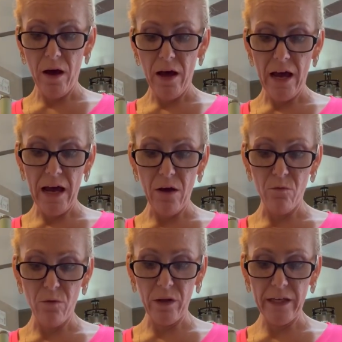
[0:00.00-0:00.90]
it
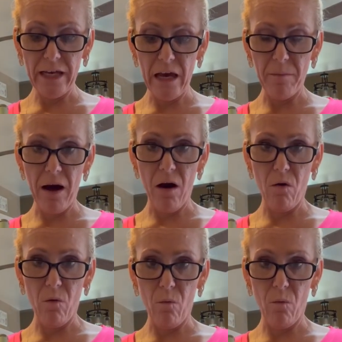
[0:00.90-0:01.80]
really came
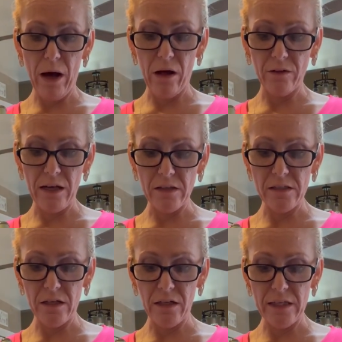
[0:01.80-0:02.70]
out well. Now
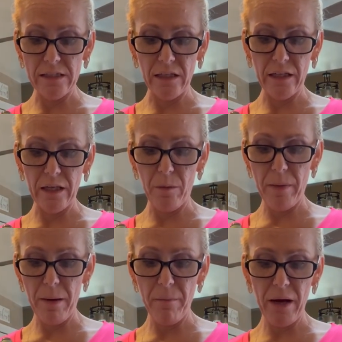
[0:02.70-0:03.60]
still, it's a little
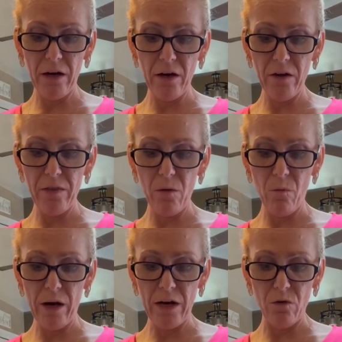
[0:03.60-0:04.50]
bit bigger than
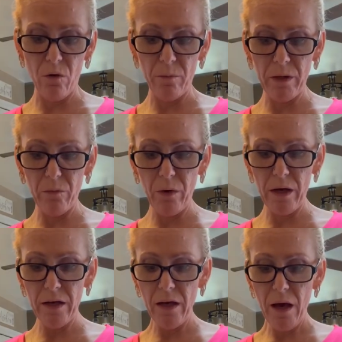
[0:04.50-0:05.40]
what I normally
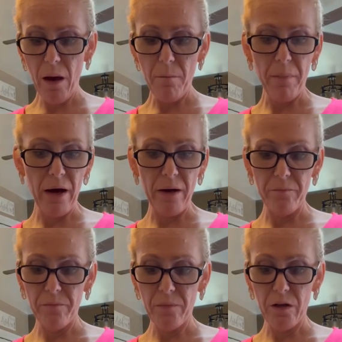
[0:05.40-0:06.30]
would, but
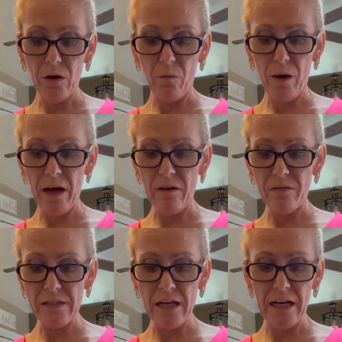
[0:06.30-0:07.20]
you know what? If
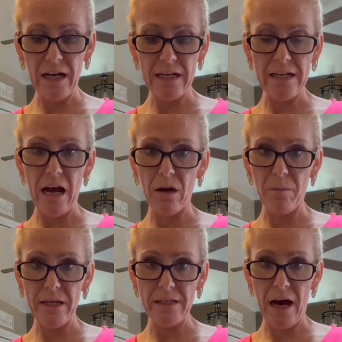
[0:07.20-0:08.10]
it's gonna cut down on
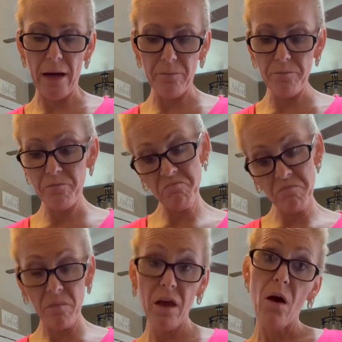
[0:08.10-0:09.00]
my time,
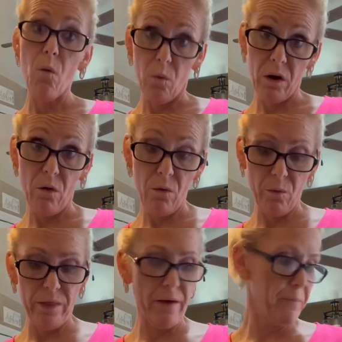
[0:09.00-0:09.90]
we're going with it.